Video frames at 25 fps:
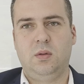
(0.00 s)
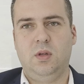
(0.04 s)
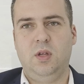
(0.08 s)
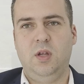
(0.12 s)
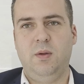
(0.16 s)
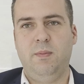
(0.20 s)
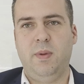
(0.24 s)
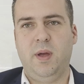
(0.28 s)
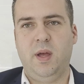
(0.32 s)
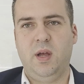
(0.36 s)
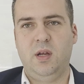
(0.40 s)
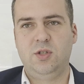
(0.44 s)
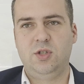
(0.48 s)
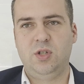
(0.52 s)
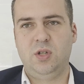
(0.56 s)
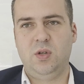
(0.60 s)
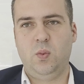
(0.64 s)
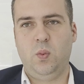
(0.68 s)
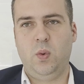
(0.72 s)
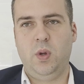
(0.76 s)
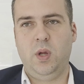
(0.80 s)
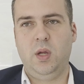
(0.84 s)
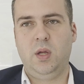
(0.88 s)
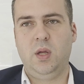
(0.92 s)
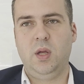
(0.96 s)

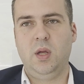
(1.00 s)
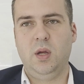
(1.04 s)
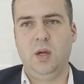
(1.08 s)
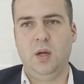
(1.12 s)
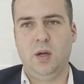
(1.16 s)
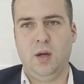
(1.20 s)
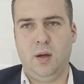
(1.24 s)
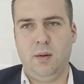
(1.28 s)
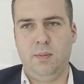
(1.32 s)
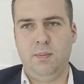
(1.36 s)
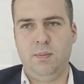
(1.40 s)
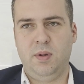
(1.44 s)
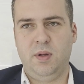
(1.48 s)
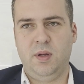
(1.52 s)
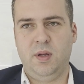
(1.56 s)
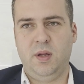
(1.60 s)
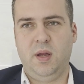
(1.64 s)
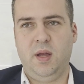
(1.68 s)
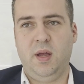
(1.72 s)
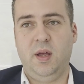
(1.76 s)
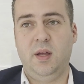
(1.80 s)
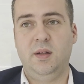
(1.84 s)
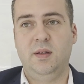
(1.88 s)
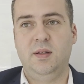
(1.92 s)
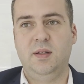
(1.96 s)
Imagine waking up
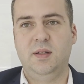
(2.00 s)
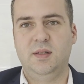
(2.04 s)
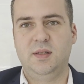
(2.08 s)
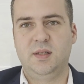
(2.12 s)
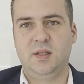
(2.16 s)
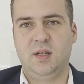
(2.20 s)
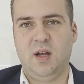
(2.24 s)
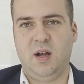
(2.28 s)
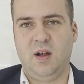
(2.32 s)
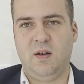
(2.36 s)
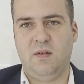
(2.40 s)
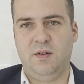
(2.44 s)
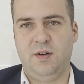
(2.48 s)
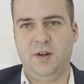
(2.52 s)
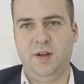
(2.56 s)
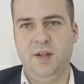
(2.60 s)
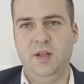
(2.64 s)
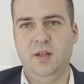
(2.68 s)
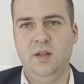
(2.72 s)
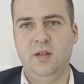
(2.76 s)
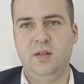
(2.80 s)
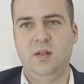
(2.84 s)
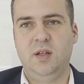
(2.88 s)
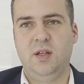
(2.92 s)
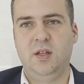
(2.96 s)
and discovering
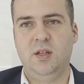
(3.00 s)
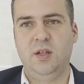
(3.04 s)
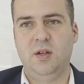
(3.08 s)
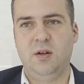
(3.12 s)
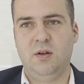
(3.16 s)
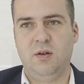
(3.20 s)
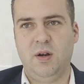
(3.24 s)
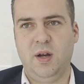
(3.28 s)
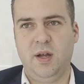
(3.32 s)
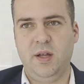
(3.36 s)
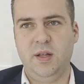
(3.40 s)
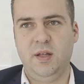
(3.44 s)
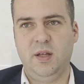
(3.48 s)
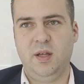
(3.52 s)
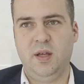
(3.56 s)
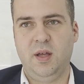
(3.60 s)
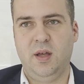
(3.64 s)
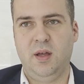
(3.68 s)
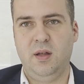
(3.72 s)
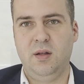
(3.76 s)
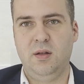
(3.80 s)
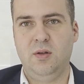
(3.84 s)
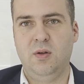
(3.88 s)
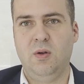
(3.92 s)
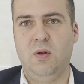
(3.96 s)
that your right
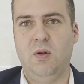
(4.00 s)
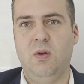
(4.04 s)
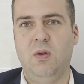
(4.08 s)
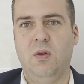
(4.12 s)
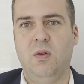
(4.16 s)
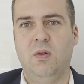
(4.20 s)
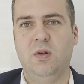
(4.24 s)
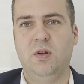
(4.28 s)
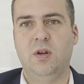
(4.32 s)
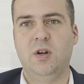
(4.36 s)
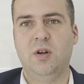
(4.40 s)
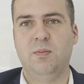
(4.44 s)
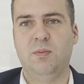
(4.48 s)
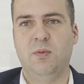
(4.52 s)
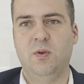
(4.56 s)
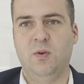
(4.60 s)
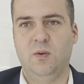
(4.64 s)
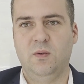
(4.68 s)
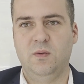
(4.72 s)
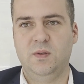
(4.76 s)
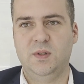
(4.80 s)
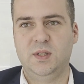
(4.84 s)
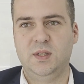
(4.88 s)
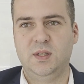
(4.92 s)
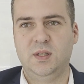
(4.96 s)
hand no longer
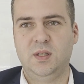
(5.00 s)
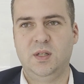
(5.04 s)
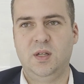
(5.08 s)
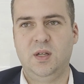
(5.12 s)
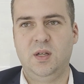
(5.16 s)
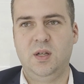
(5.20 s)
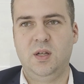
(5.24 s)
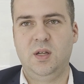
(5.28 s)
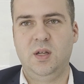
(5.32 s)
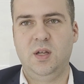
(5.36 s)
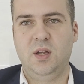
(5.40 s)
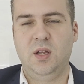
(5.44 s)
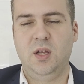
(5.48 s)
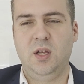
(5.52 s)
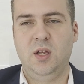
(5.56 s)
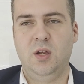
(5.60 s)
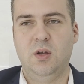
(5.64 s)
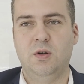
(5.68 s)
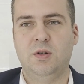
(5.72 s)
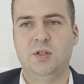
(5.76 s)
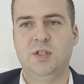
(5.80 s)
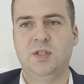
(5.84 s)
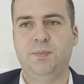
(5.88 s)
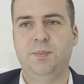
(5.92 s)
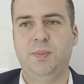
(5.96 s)
moves.
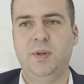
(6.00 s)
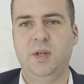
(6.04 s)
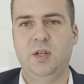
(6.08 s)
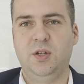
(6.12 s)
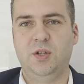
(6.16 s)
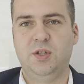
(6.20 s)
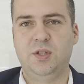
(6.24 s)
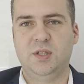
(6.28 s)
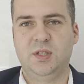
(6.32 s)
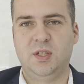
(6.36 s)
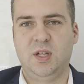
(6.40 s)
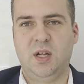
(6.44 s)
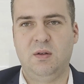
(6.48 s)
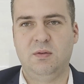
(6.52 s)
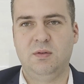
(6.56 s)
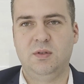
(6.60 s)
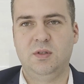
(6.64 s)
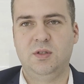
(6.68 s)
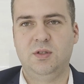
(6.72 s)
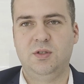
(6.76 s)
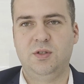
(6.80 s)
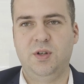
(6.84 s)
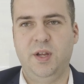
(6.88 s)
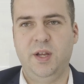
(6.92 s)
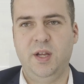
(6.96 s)
Your speech sounds
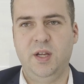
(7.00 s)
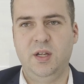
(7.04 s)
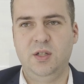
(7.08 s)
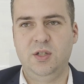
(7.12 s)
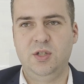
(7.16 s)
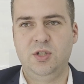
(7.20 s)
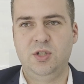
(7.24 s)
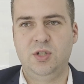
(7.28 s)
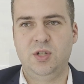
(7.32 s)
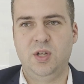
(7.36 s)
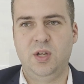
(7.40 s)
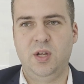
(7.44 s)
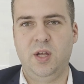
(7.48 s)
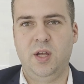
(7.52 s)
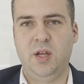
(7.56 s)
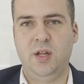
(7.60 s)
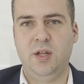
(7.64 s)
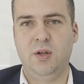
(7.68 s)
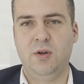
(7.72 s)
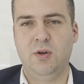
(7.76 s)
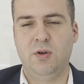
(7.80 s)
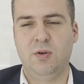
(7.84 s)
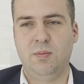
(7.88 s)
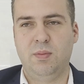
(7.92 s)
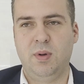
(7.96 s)
strange
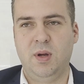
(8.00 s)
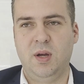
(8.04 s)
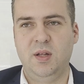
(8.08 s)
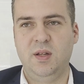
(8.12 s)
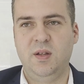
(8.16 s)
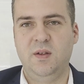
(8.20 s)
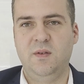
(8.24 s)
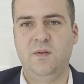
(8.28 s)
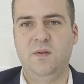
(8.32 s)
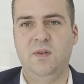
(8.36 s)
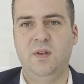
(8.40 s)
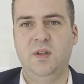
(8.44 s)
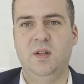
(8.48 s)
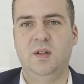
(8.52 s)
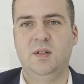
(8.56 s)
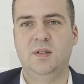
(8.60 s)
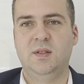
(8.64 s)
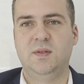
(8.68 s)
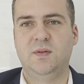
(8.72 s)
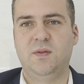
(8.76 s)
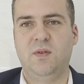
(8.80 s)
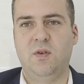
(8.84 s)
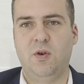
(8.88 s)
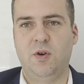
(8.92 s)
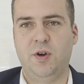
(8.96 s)
and your body
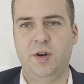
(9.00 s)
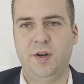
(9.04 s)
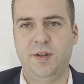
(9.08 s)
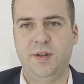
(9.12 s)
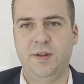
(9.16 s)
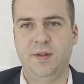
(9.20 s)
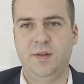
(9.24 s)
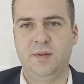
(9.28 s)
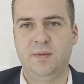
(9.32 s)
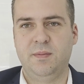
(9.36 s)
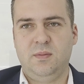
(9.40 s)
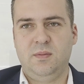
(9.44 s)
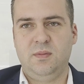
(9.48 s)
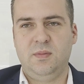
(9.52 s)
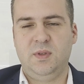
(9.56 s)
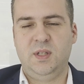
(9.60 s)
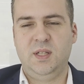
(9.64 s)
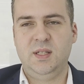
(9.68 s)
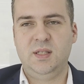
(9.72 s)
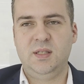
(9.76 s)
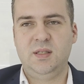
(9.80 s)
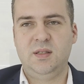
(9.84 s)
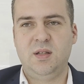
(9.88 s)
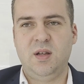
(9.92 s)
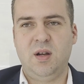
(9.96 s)
feels foreign.
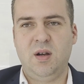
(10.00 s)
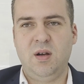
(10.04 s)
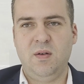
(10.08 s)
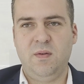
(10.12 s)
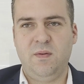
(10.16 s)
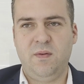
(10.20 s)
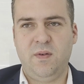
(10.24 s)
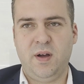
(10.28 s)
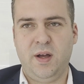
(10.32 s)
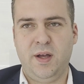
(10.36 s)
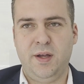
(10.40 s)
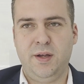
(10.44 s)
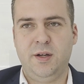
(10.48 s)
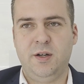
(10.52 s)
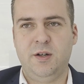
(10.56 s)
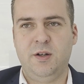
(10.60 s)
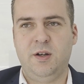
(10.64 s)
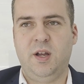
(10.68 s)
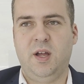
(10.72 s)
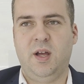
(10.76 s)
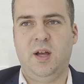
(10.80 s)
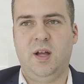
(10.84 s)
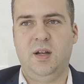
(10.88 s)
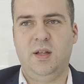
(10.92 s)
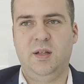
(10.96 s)
This terrifying
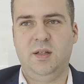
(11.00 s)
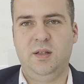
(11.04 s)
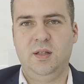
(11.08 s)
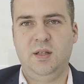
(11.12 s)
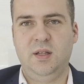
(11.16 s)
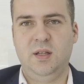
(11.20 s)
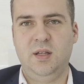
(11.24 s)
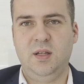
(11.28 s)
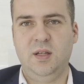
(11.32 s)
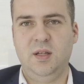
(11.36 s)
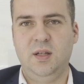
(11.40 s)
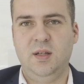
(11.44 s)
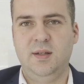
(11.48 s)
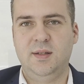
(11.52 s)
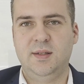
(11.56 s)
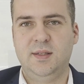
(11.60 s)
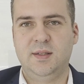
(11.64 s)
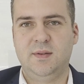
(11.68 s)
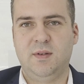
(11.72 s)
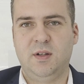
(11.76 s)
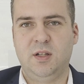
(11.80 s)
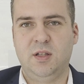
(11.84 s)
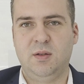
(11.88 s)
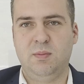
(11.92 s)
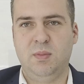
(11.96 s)
reality is
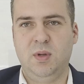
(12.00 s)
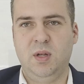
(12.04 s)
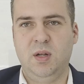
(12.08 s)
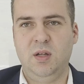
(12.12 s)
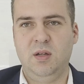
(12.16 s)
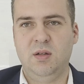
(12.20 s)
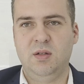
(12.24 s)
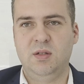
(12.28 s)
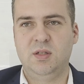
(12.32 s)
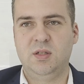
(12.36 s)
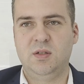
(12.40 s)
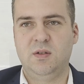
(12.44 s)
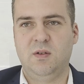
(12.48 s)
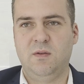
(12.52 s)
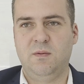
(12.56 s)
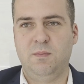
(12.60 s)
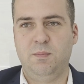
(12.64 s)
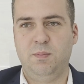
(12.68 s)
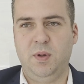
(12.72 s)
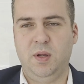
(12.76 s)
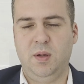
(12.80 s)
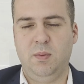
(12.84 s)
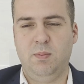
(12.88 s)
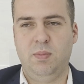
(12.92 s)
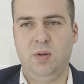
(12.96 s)
what millions of
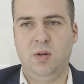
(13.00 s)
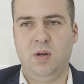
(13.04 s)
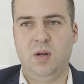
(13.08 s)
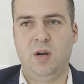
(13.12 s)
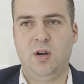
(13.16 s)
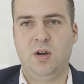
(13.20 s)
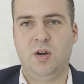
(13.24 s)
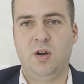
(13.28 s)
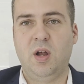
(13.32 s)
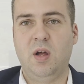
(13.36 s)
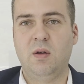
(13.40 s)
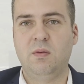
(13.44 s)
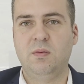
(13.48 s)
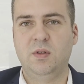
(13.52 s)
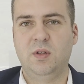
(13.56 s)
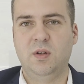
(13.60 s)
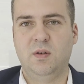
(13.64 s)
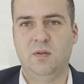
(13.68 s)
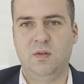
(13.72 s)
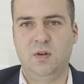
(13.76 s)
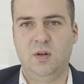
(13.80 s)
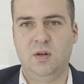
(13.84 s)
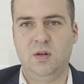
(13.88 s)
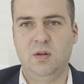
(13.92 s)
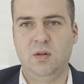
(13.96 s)
people around
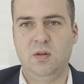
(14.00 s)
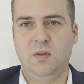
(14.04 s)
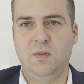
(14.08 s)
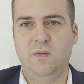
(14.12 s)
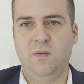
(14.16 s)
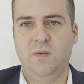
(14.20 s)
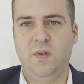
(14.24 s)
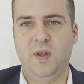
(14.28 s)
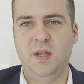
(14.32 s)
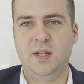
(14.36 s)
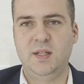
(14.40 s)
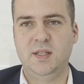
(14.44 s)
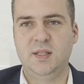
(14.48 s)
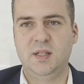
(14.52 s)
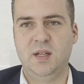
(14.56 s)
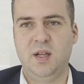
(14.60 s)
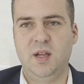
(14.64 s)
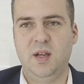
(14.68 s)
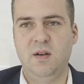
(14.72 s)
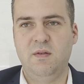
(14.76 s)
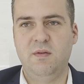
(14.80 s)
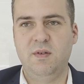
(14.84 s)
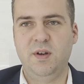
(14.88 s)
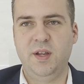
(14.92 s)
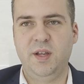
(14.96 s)
the world face
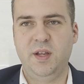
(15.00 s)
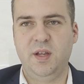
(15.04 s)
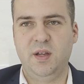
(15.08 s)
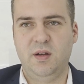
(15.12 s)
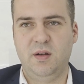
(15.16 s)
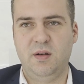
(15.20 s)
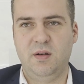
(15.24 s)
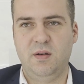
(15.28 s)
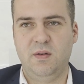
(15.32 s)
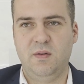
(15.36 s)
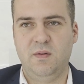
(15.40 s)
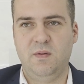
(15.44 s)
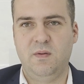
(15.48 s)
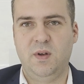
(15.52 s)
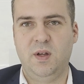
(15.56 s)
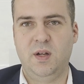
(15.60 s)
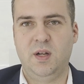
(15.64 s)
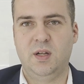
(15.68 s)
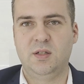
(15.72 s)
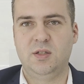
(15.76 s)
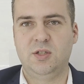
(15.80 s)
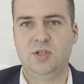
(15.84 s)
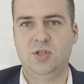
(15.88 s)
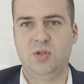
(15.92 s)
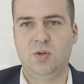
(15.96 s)
every year when
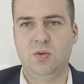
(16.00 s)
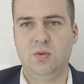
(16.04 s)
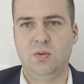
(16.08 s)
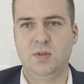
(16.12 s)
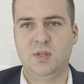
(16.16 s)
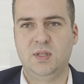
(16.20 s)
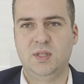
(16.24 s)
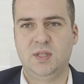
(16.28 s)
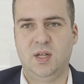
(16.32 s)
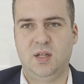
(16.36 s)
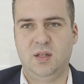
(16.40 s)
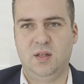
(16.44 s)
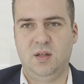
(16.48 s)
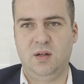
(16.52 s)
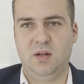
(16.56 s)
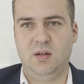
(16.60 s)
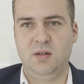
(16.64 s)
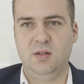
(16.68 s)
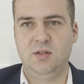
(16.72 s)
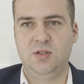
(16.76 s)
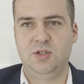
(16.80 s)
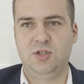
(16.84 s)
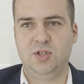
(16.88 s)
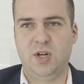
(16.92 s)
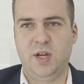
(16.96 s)
a stroke suddenly
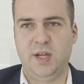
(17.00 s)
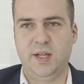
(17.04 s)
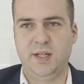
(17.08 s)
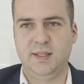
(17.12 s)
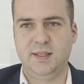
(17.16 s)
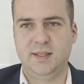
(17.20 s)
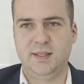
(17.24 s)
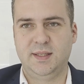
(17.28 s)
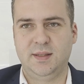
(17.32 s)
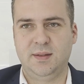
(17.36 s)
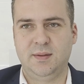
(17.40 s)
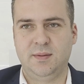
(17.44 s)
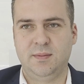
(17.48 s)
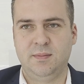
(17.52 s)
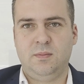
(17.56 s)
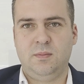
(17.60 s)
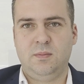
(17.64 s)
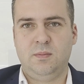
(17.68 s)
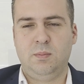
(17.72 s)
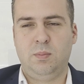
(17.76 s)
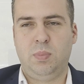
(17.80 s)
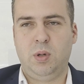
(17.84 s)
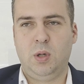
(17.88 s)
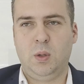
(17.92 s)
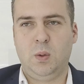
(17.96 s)
strikes.
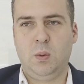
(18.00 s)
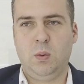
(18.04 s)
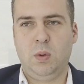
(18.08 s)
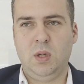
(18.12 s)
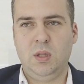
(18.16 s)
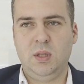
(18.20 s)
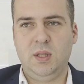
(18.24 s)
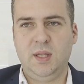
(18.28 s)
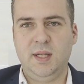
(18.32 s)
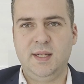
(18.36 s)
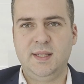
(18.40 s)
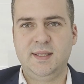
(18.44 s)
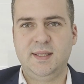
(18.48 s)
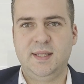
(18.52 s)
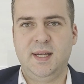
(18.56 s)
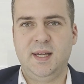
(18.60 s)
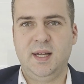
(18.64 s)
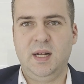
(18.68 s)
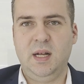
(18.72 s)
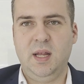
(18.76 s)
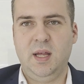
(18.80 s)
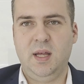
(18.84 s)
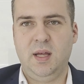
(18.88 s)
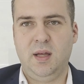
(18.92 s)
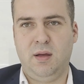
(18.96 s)
But what
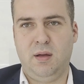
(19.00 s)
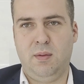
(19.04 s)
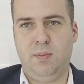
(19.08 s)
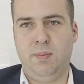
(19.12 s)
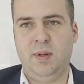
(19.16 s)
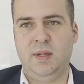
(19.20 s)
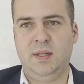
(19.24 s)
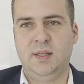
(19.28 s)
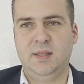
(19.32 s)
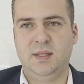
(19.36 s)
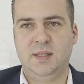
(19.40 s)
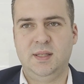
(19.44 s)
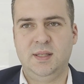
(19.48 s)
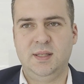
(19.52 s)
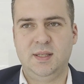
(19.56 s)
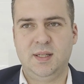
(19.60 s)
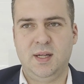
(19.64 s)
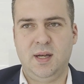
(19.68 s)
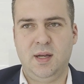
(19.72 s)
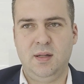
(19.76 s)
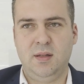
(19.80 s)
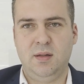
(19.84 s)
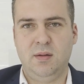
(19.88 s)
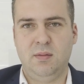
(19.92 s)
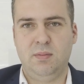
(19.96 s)
exactly happens
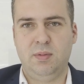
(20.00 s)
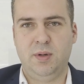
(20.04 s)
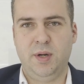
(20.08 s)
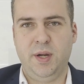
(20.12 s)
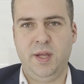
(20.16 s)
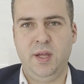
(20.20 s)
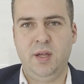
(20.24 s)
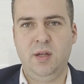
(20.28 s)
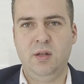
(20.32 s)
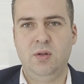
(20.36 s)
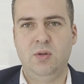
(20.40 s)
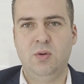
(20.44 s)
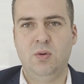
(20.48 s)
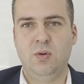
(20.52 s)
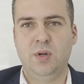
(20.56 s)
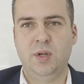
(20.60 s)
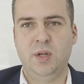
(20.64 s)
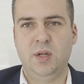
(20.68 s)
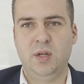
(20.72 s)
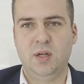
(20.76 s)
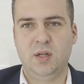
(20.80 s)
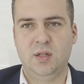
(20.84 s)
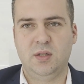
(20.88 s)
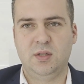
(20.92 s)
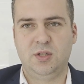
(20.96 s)
inside the brain
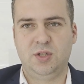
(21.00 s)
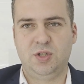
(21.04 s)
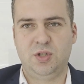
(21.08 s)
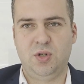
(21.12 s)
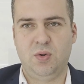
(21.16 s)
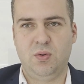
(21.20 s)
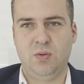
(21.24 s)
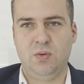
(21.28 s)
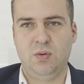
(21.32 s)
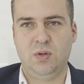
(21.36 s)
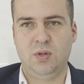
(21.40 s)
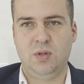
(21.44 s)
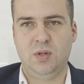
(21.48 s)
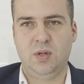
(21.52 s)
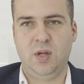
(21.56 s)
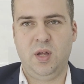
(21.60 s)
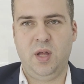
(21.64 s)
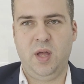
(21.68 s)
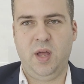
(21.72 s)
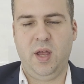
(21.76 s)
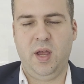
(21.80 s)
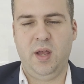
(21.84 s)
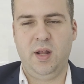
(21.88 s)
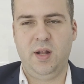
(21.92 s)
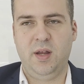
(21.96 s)
during a stroke,
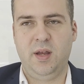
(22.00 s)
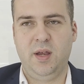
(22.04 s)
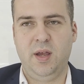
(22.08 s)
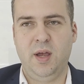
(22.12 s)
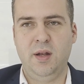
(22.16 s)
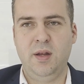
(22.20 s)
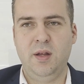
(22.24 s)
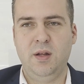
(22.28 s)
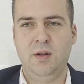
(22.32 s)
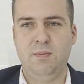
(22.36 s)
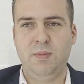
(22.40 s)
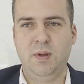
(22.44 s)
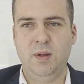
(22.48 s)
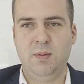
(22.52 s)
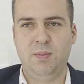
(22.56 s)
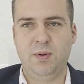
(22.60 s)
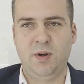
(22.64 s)
and can it be